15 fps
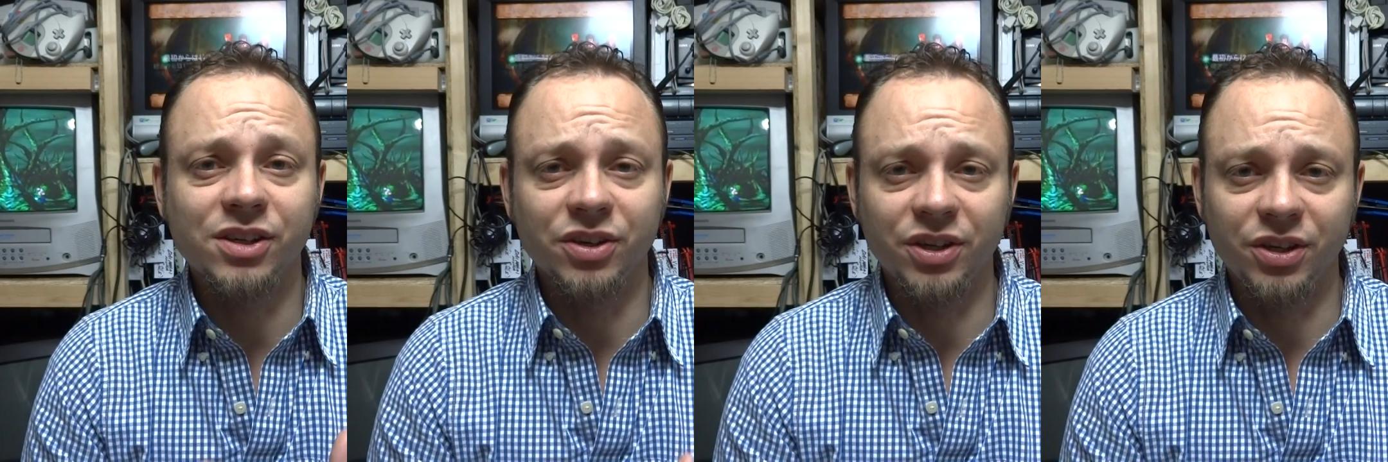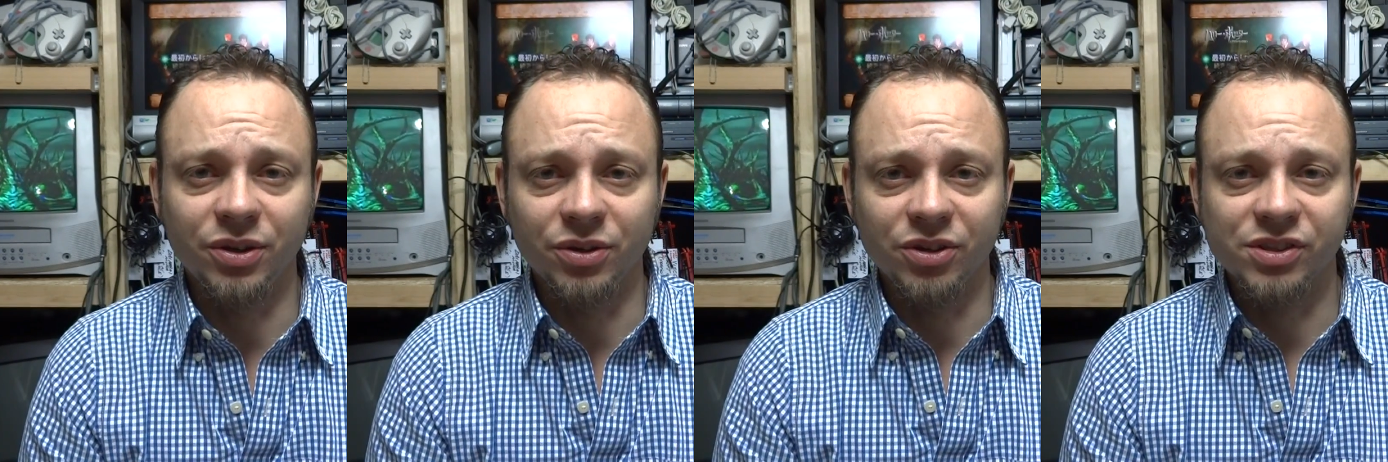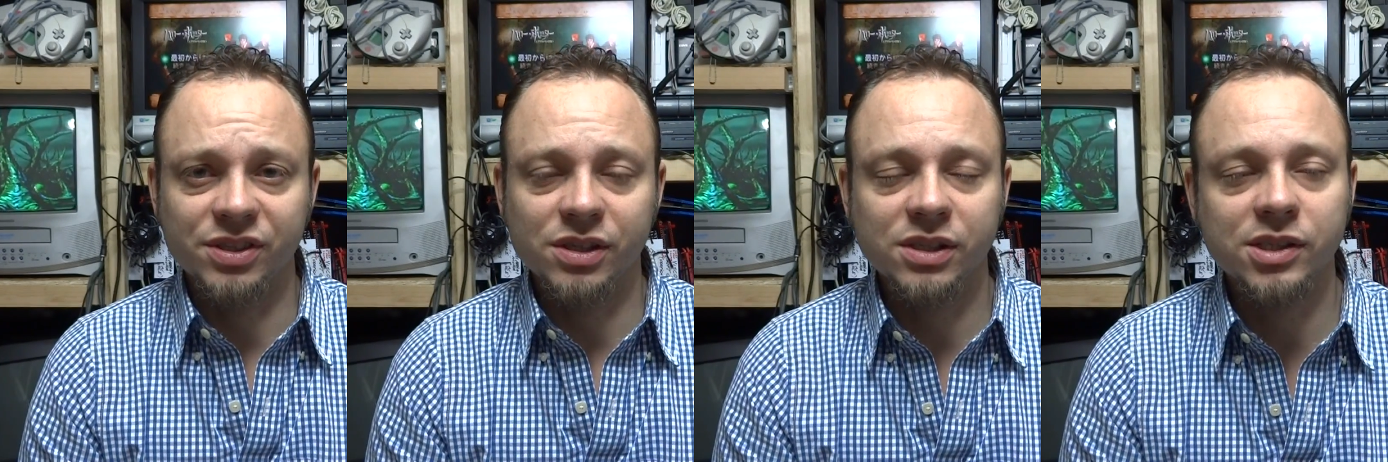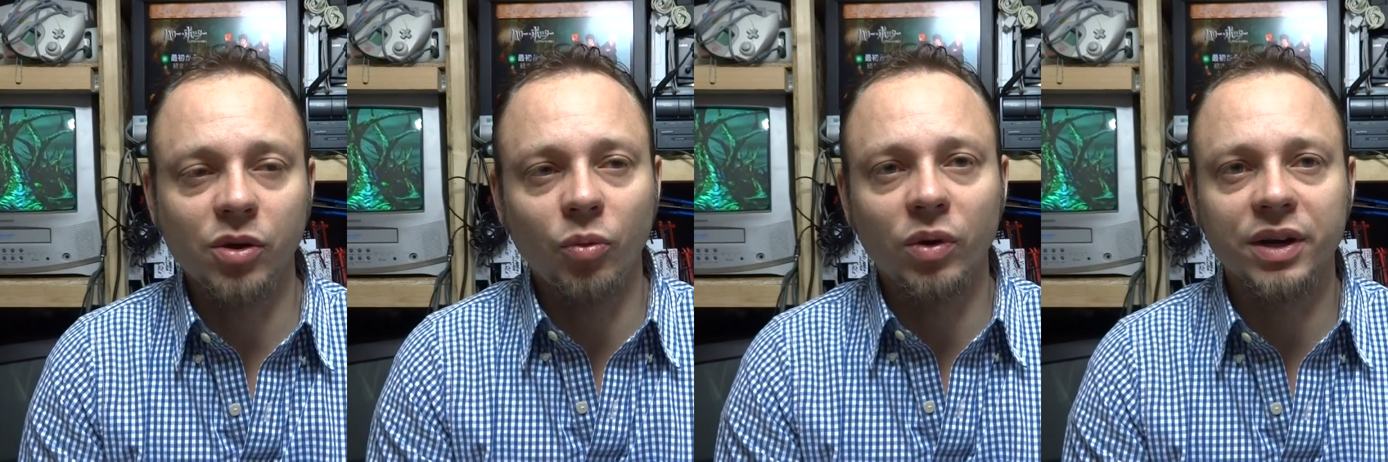you to use.
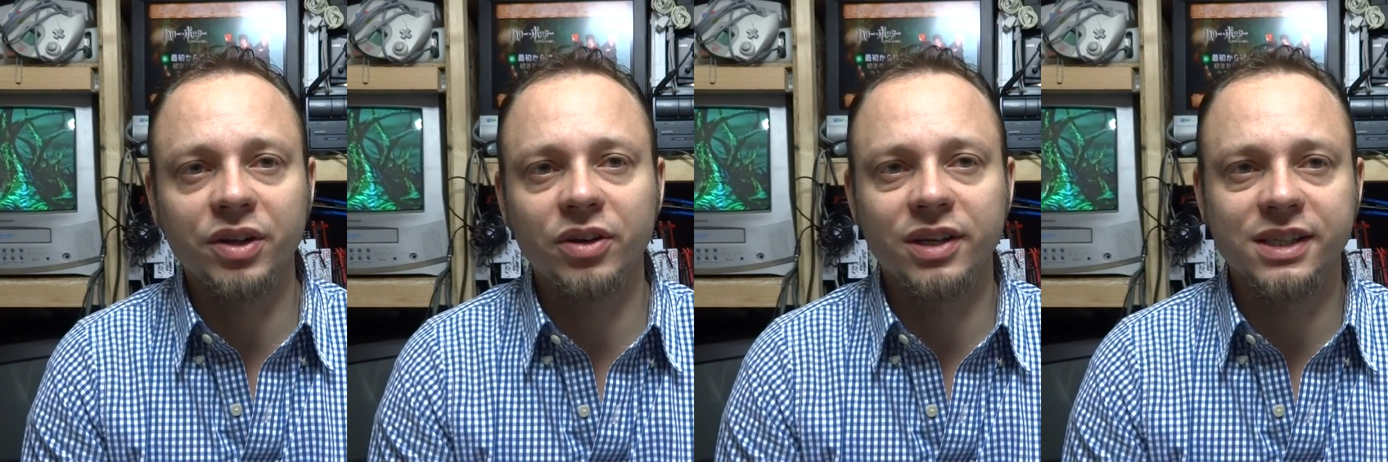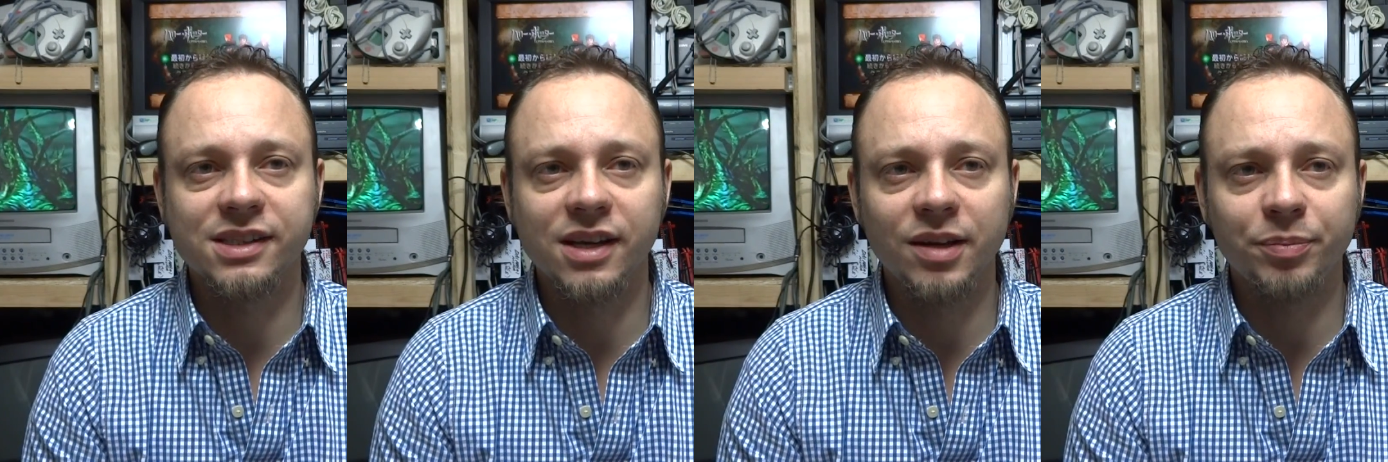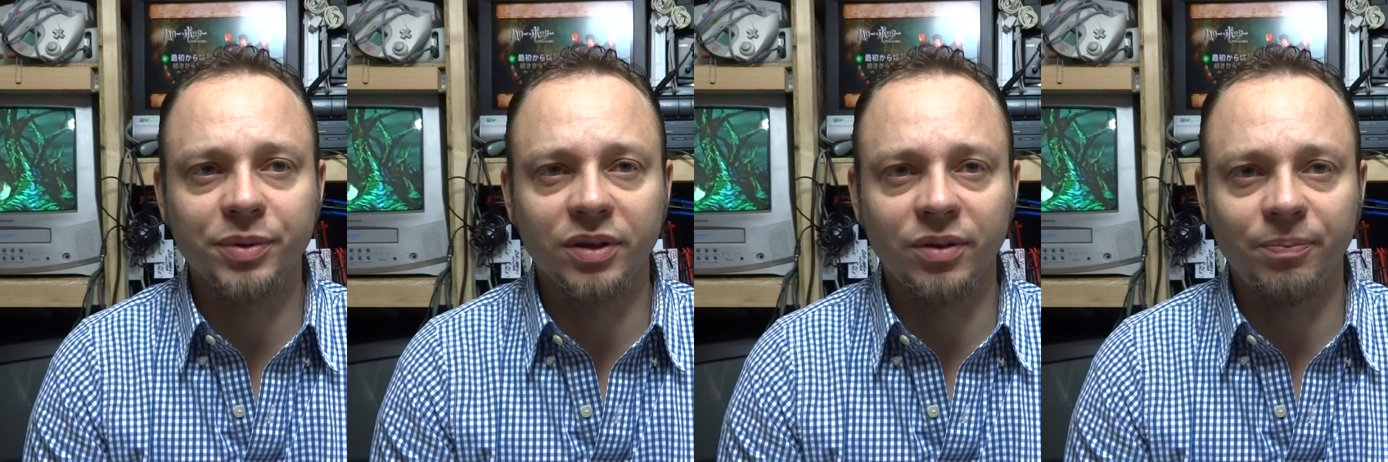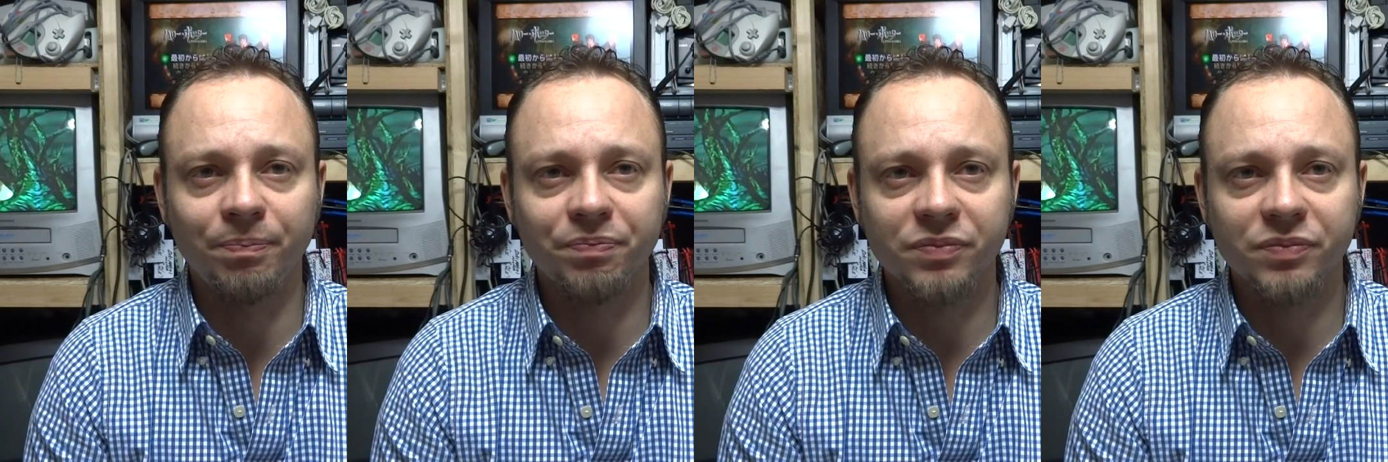So one good example,